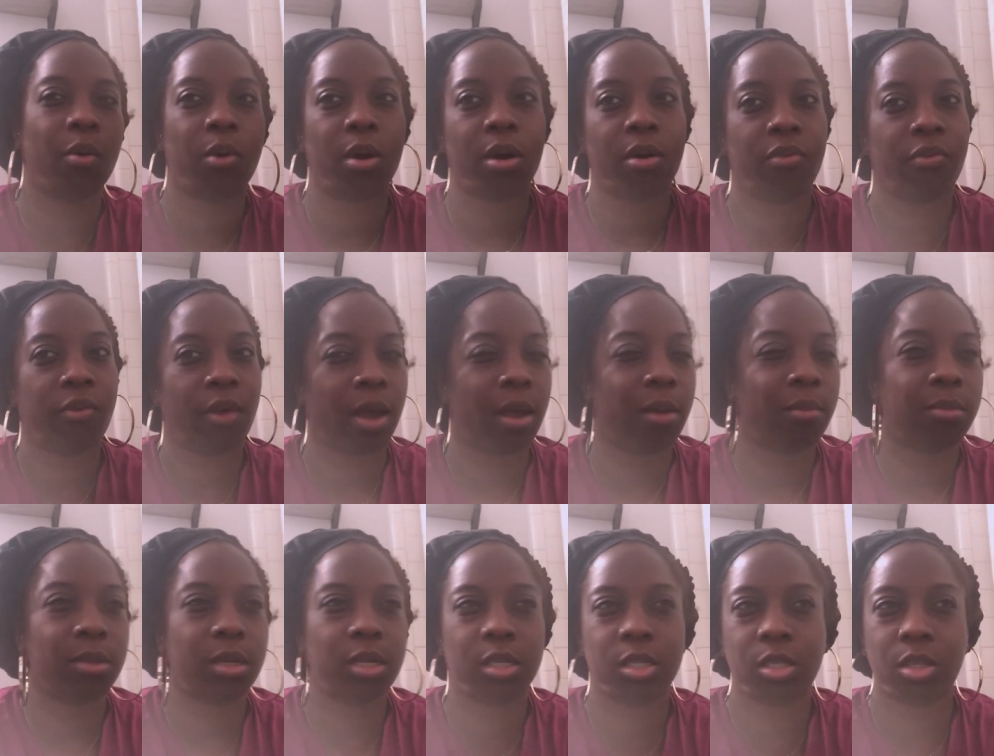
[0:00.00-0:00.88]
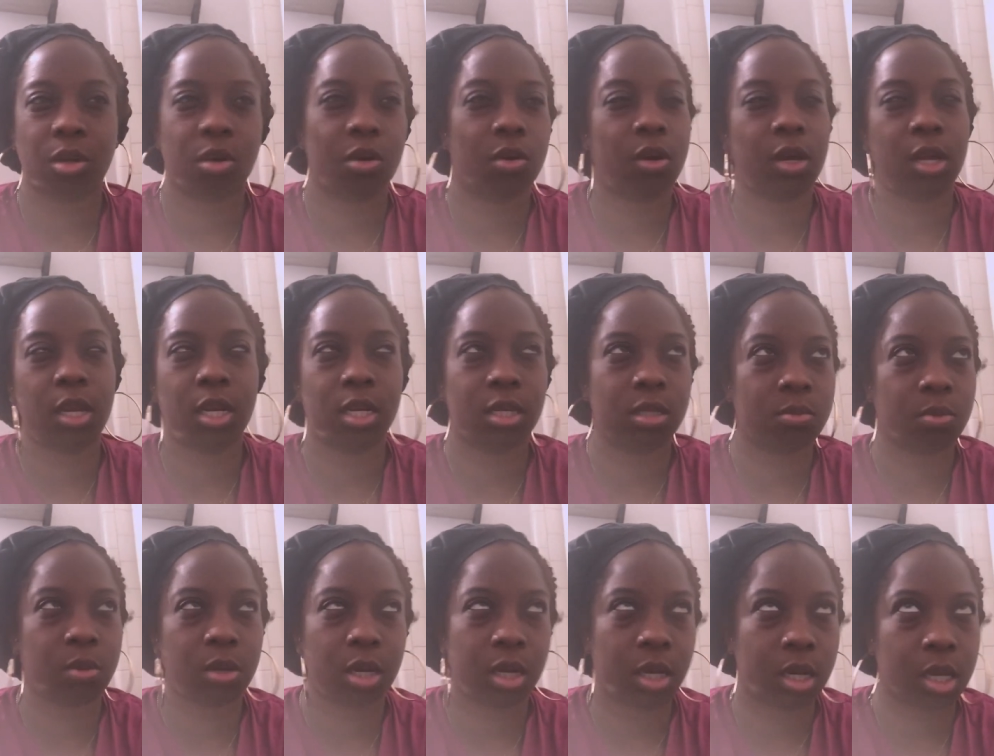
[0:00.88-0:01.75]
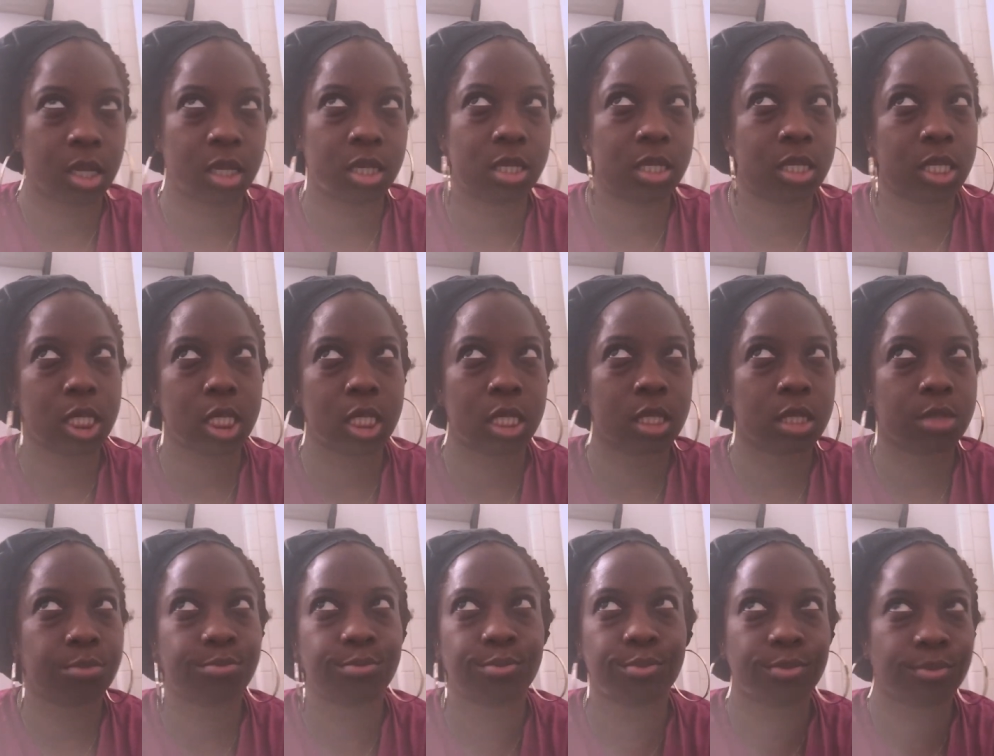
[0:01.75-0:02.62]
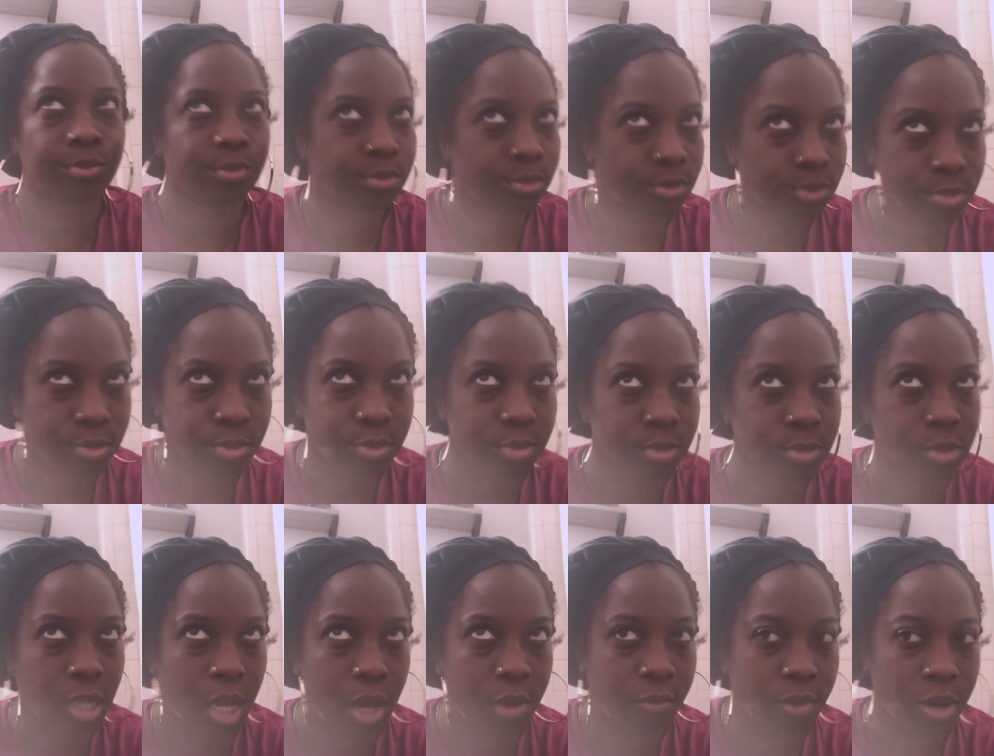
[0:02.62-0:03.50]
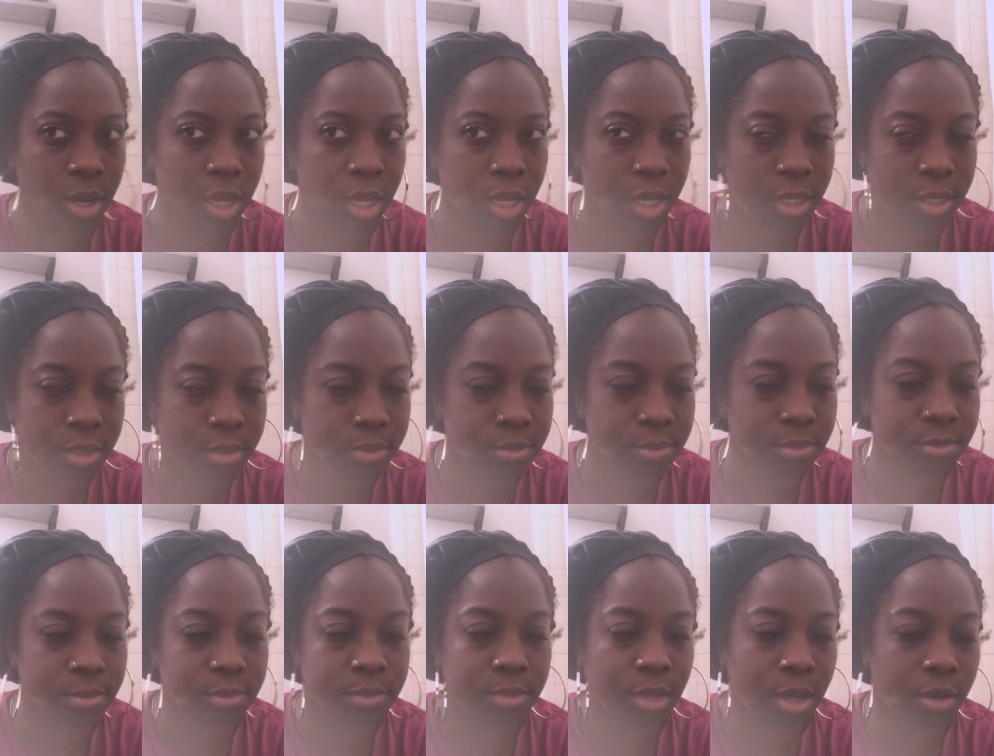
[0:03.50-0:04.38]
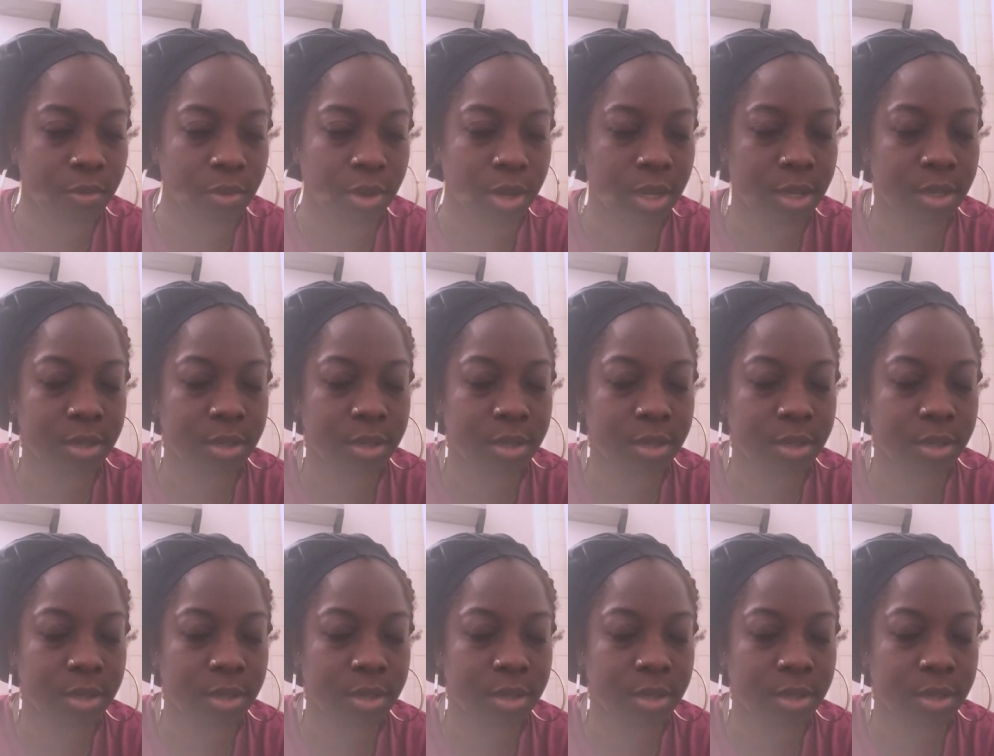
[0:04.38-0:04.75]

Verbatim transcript: we're family, so it is what it is. All right? All right.